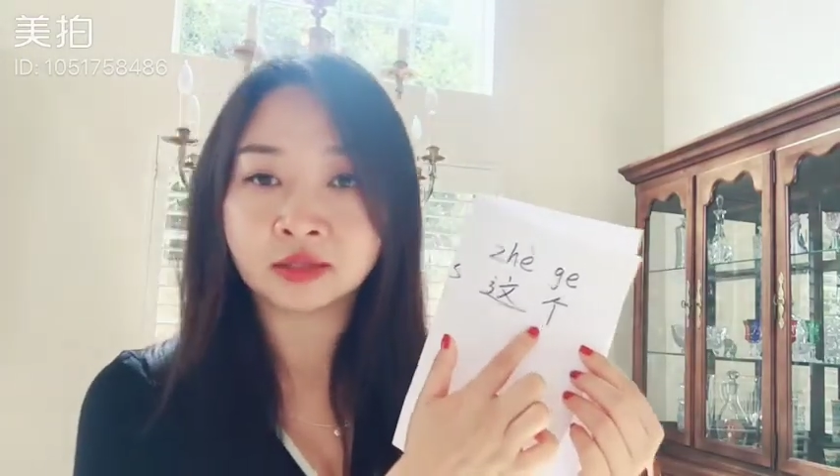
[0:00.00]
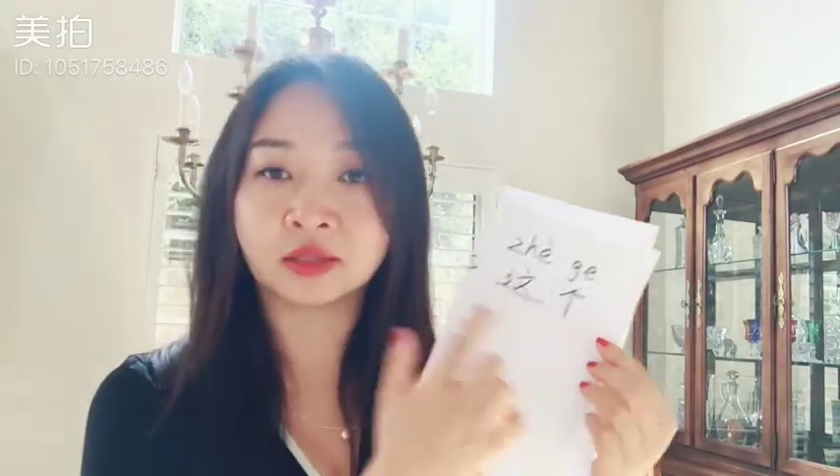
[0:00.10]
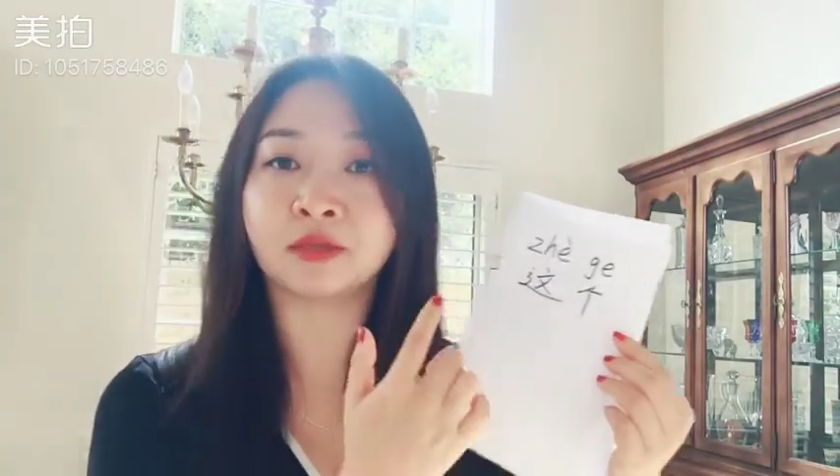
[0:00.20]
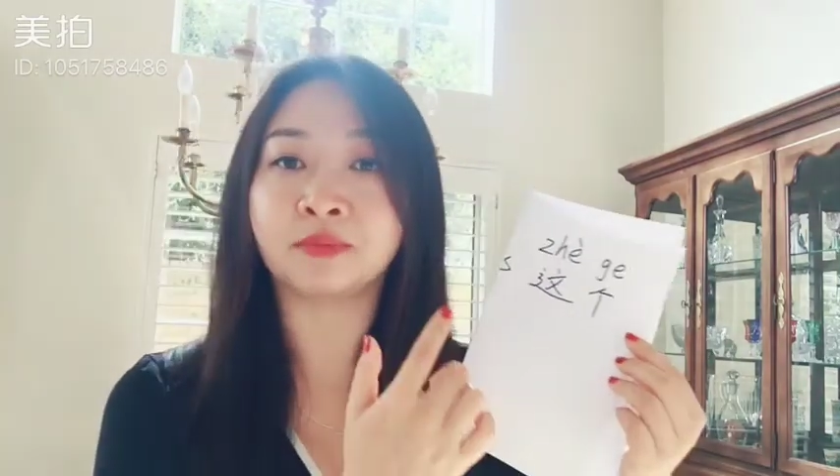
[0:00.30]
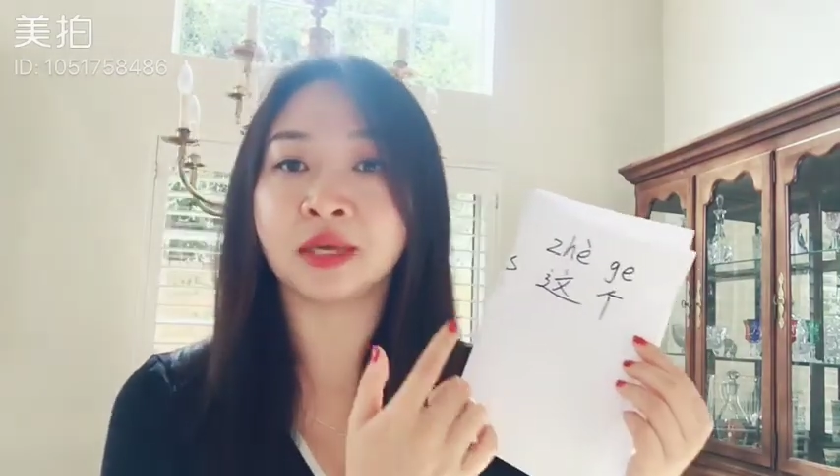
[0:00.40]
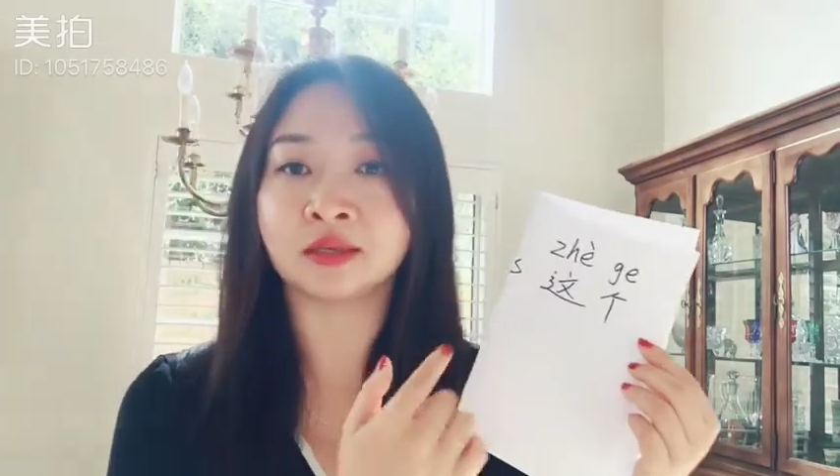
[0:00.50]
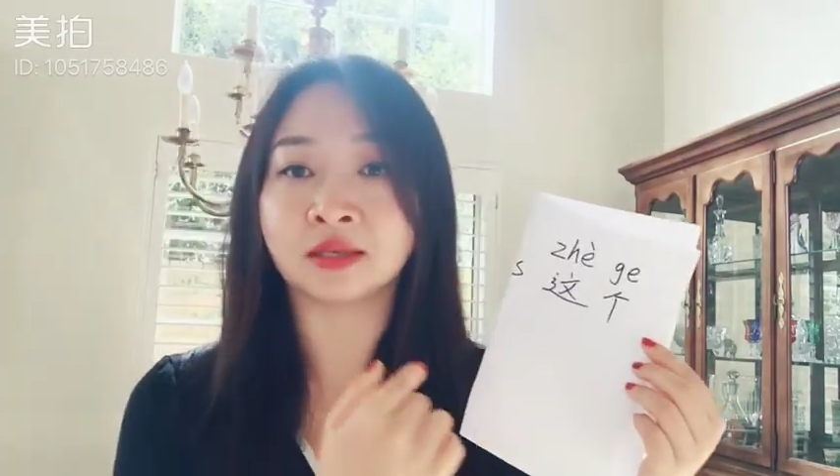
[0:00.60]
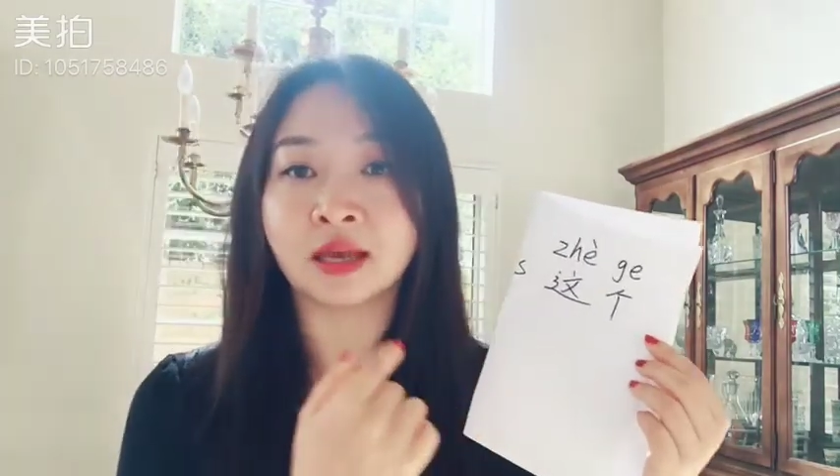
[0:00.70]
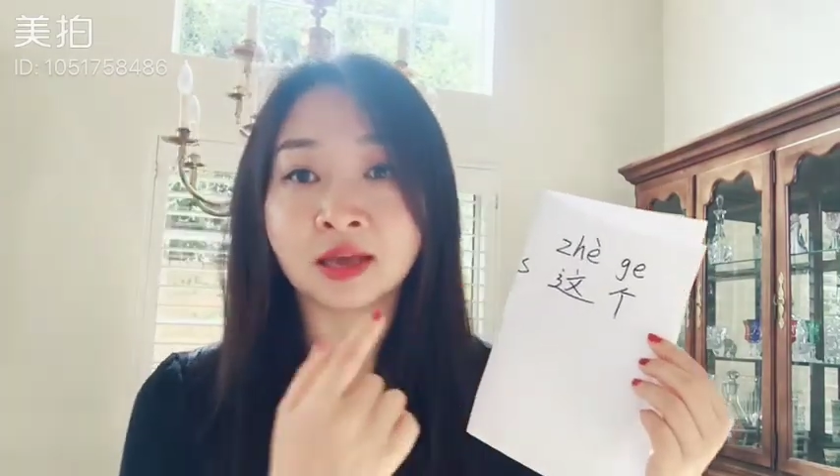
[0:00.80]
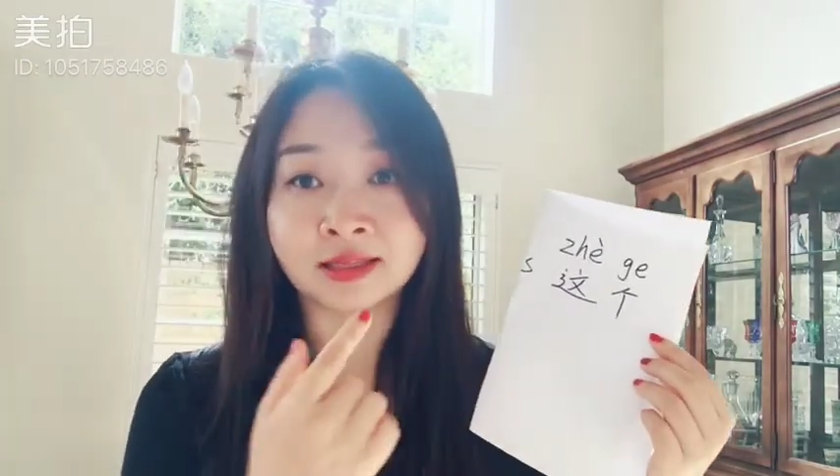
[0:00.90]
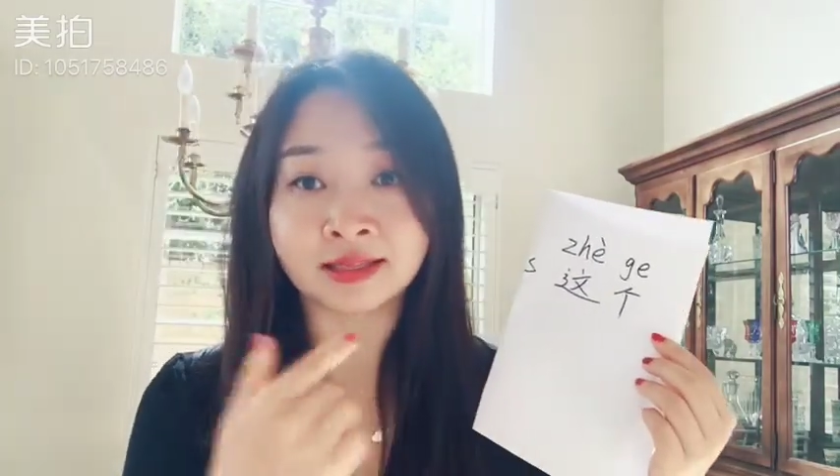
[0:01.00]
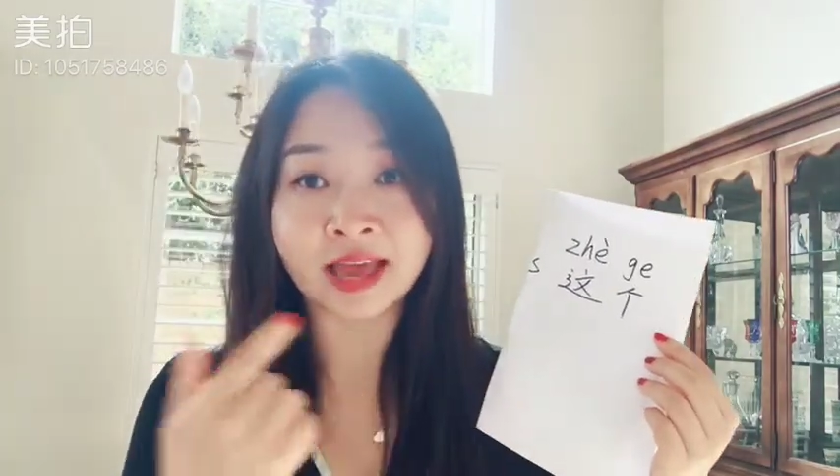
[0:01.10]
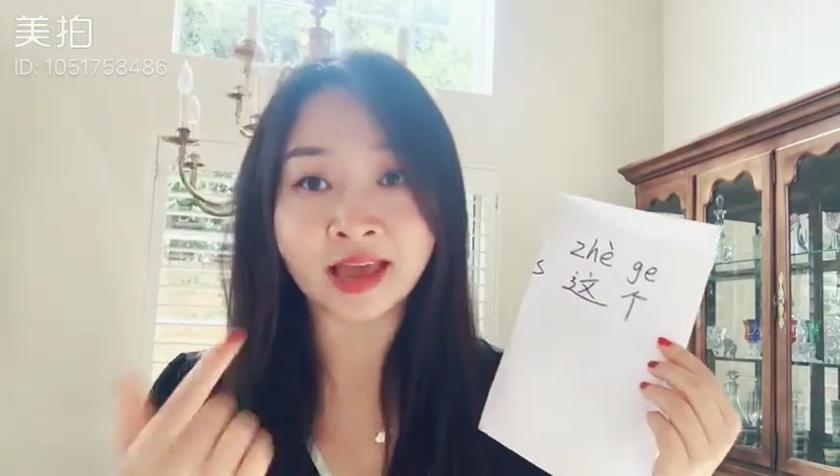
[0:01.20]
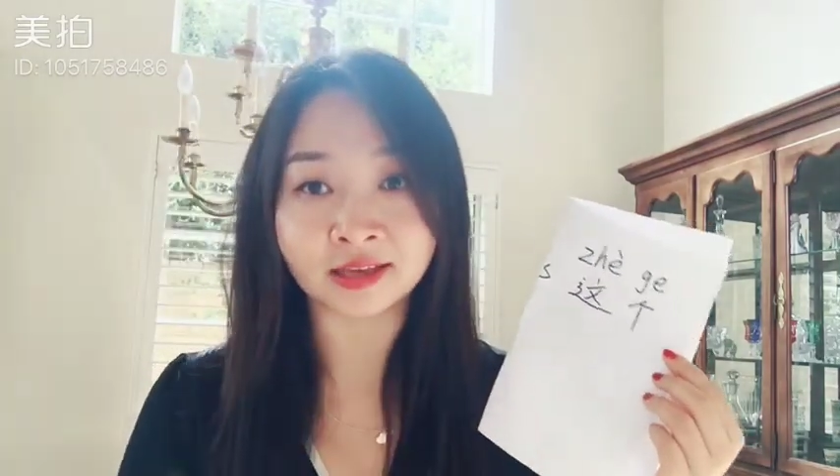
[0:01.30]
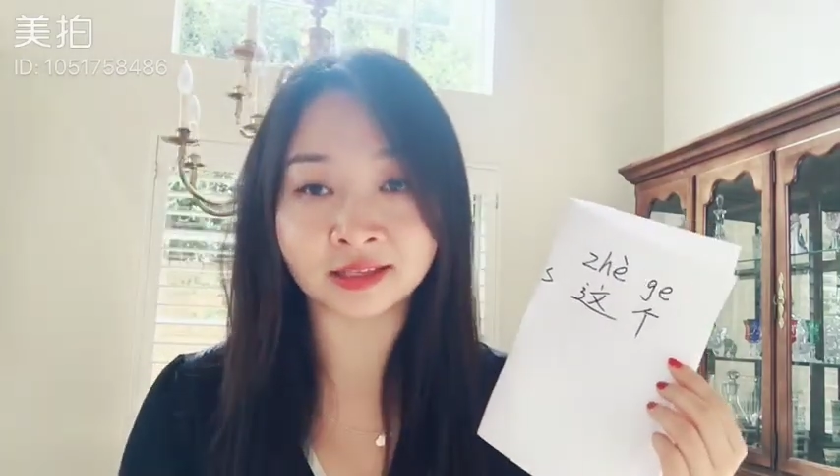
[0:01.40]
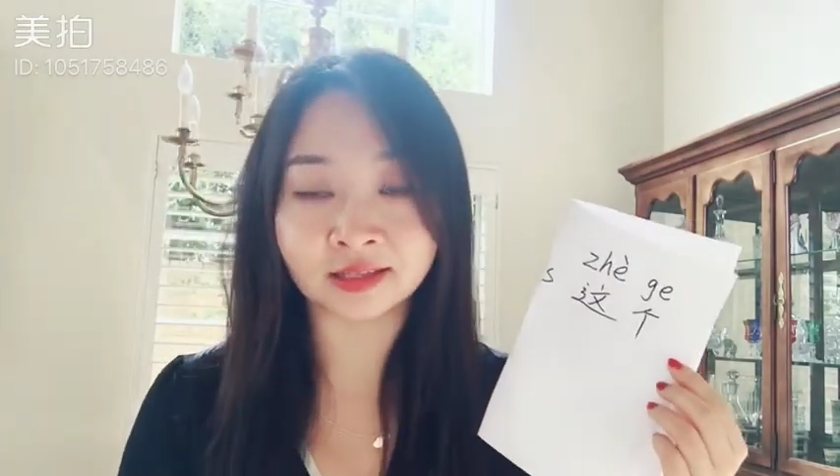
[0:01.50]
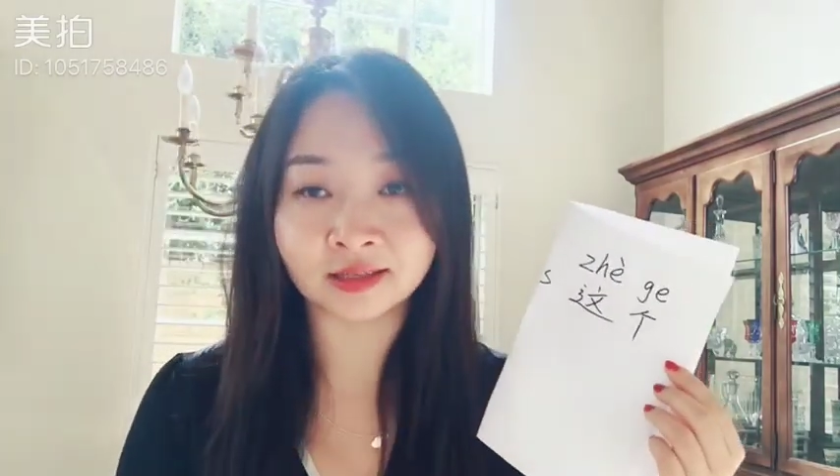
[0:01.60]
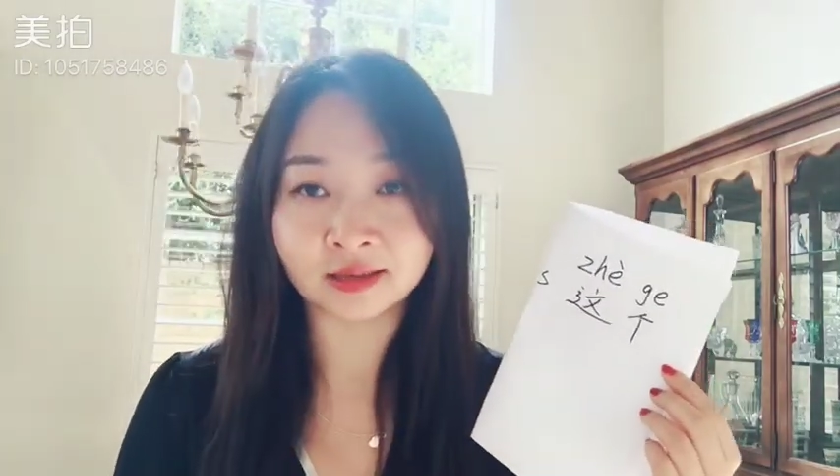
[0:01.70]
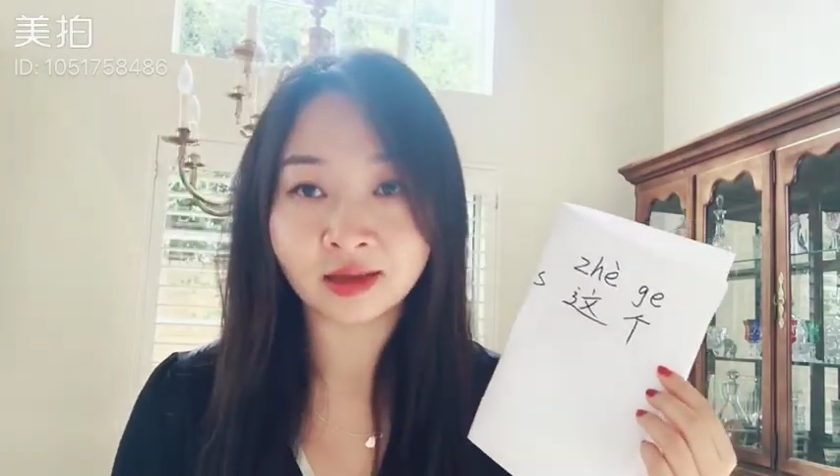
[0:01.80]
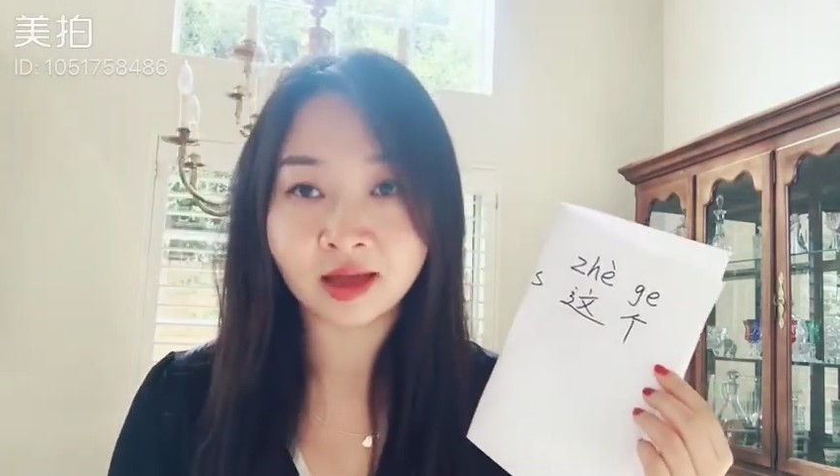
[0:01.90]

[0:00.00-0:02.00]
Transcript: just means this.